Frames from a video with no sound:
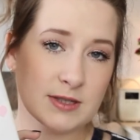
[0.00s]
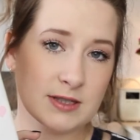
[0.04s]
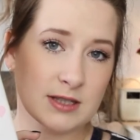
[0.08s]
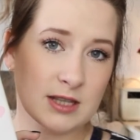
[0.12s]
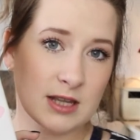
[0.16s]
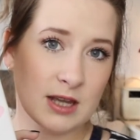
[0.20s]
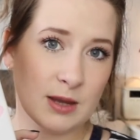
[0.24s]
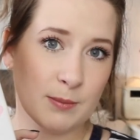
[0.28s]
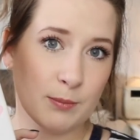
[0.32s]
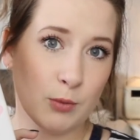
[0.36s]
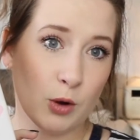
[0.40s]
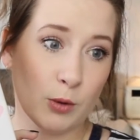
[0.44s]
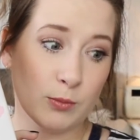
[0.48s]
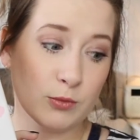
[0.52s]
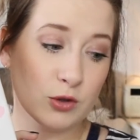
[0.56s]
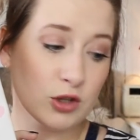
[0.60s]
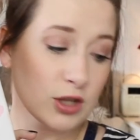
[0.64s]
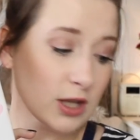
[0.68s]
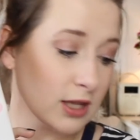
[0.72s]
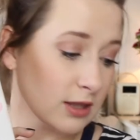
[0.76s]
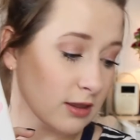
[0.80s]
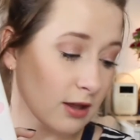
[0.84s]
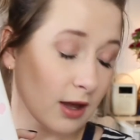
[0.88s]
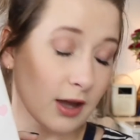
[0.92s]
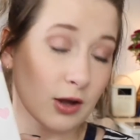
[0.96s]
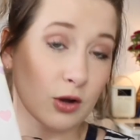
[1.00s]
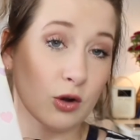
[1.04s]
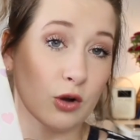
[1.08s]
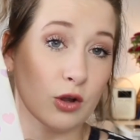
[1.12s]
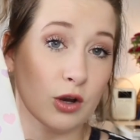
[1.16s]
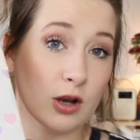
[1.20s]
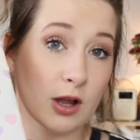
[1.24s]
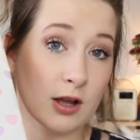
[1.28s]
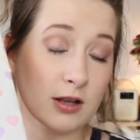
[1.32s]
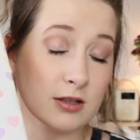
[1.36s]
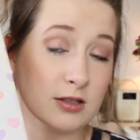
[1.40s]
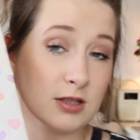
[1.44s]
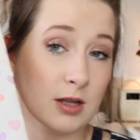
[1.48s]
as the bottom sheet that I got
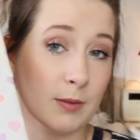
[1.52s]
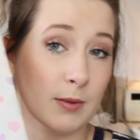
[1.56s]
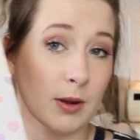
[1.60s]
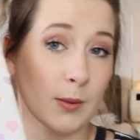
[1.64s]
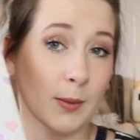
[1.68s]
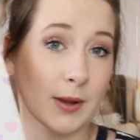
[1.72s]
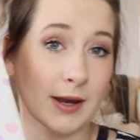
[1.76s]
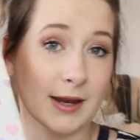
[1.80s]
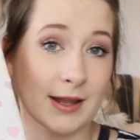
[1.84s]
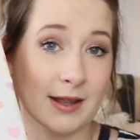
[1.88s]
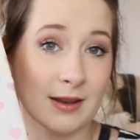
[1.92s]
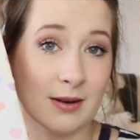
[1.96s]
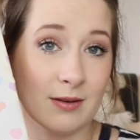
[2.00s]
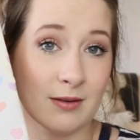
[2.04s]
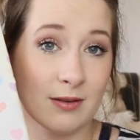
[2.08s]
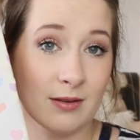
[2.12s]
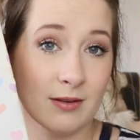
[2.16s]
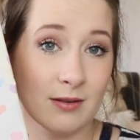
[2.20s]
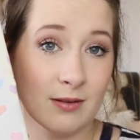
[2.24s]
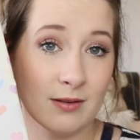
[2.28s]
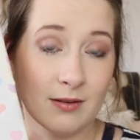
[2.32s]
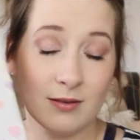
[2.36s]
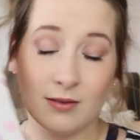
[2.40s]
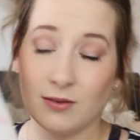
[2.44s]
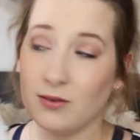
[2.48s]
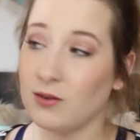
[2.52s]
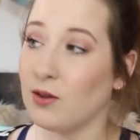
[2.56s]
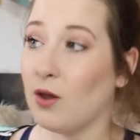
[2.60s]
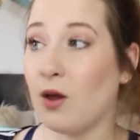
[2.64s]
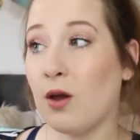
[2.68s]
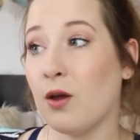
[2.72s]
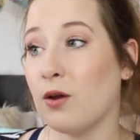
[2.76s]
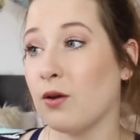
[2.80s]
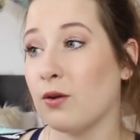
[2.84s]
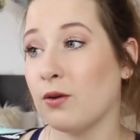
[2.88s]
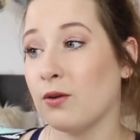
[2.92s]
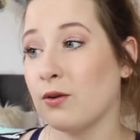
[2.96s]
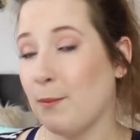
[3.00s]
last time I went in.
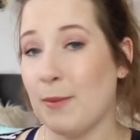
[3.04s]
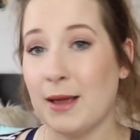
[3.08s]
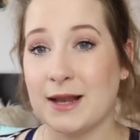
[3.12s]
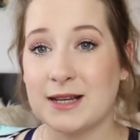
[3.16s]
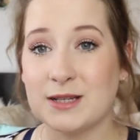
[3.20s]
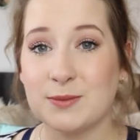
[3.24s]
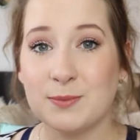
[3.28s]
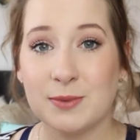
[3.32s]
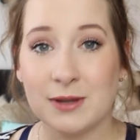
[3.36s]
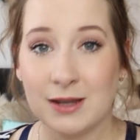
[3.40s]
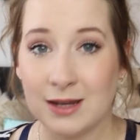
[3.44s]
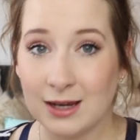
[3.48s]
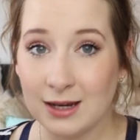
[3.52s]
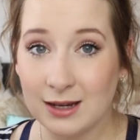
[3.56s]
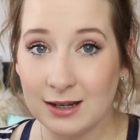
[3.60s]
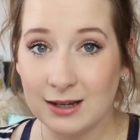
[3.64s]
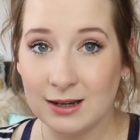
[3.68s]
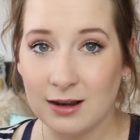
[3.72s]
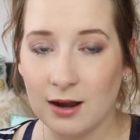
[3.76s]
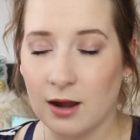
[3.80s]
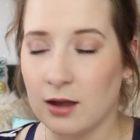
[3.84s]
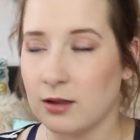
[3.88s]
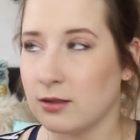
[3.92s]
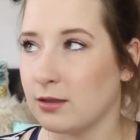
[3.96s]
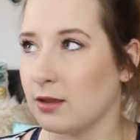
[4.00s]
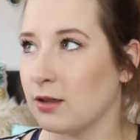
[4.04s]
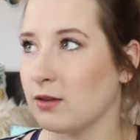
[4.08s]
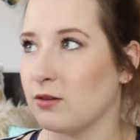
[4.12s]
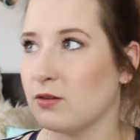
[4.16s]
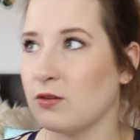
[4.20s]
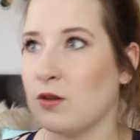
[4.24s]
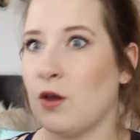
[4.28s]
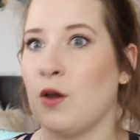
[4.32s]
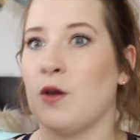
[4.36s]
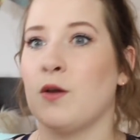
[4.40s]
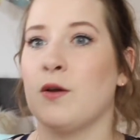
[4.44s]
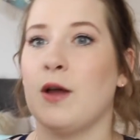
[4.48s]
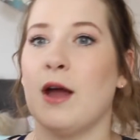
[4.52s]
So, meant to be? I think
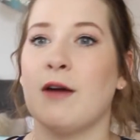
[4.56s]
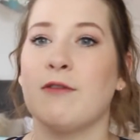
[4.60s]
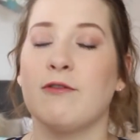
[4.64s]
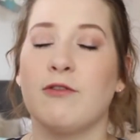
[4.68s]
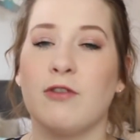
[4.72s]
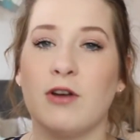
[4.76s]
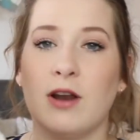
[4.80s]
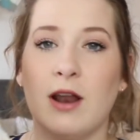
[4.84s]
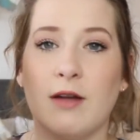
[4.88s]
so. And for